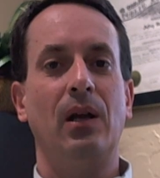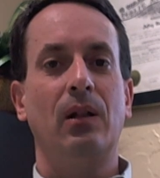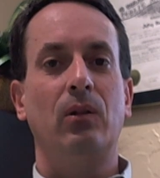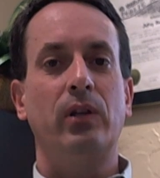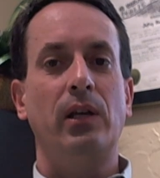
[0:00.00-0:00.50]

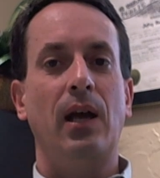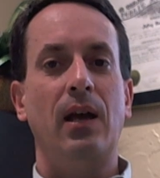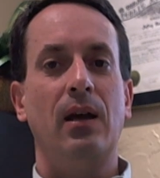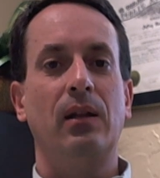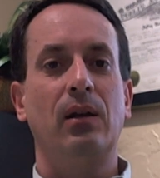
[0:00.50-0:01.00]
Looking
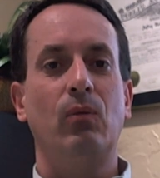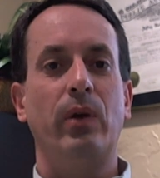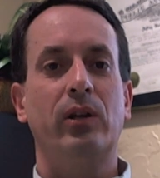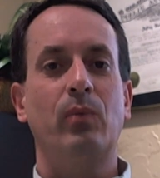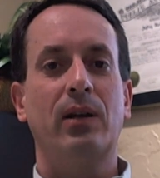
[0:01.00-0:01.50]
ahead, we
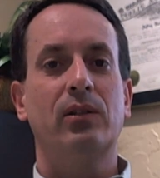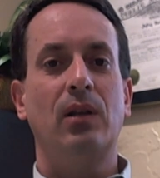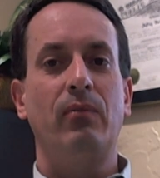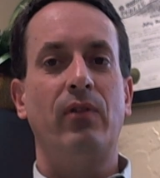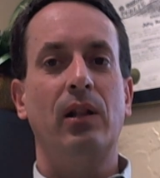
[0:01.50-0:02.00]
expect
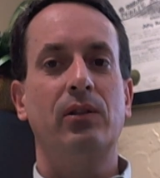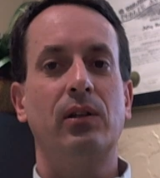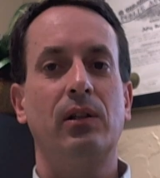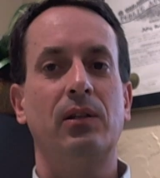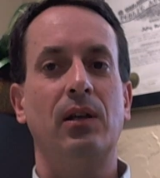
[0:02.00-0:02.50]
some
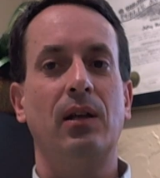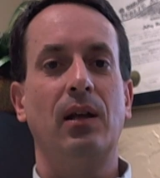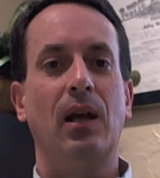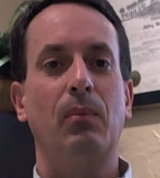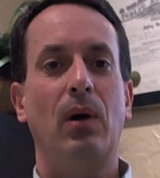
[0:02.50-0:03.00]
volatility
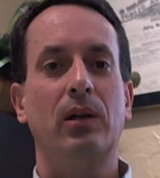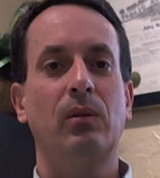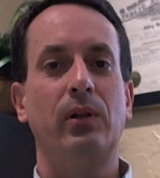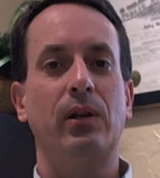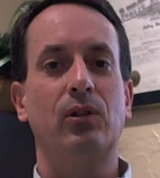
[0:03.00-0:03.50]
and
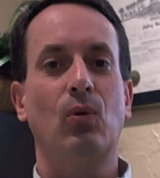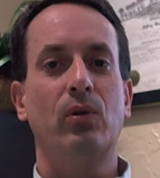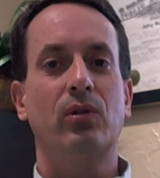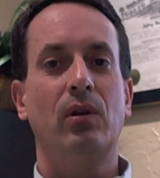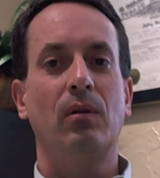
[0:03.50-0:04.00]
possibly a
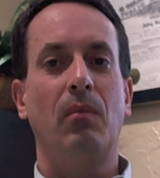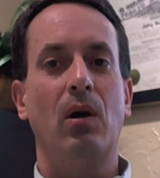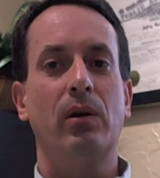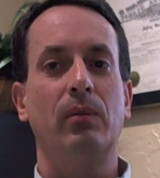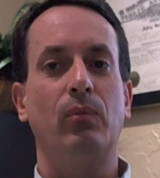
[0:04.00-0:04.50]
short-term
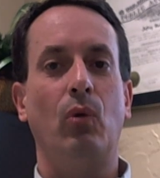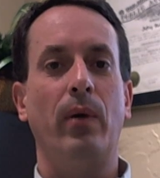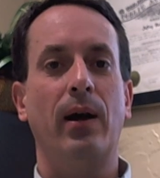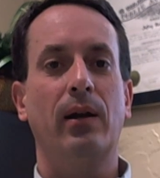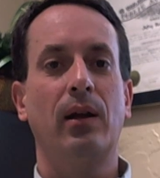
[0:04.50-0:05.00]
market
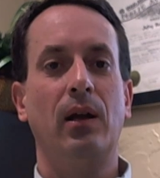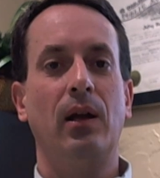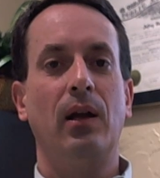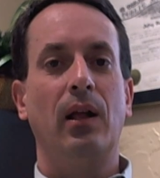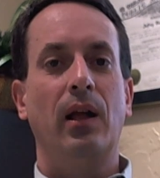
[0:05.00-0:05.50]
pullback
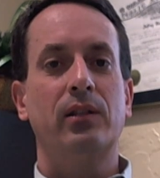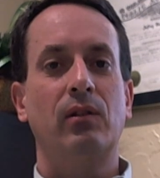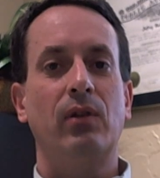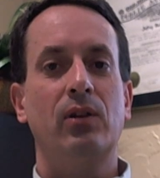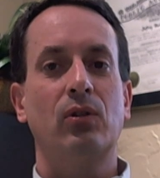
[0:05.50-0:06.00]
as
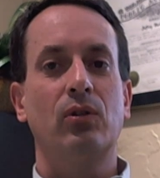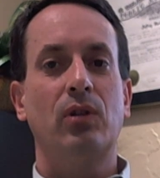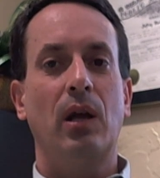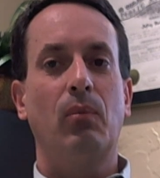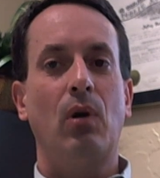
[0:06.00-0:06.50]
investors
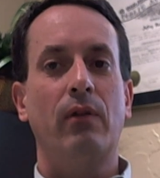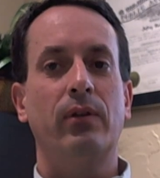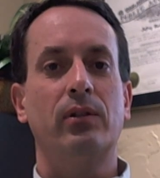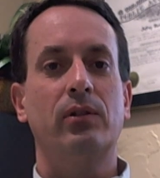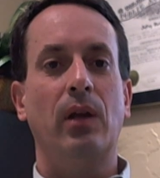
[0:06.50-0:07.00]
take
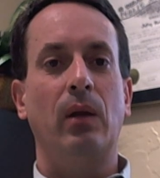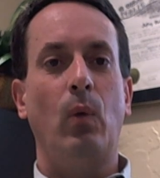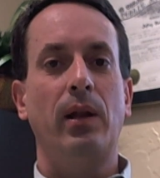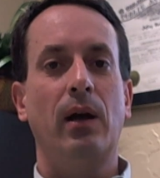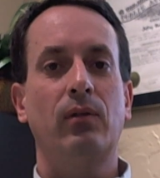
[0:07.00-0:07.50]
profits and wait
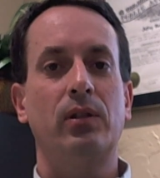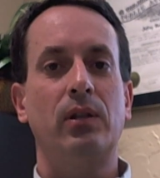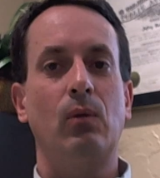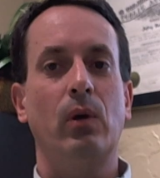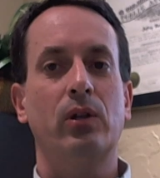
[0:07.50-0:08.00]
out the
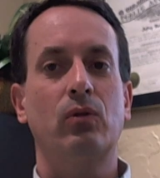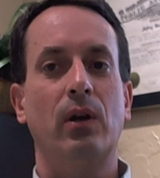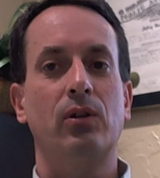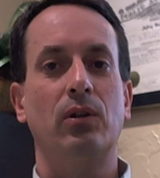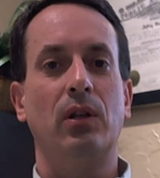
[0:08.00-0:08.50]

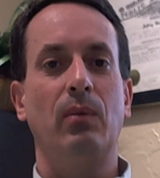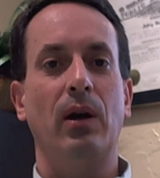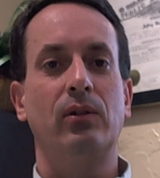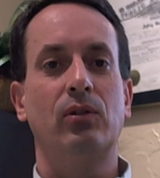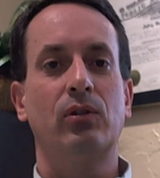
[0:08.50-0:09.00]
sequestration
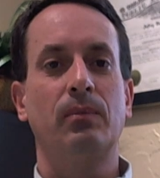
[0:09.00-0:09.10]
debates.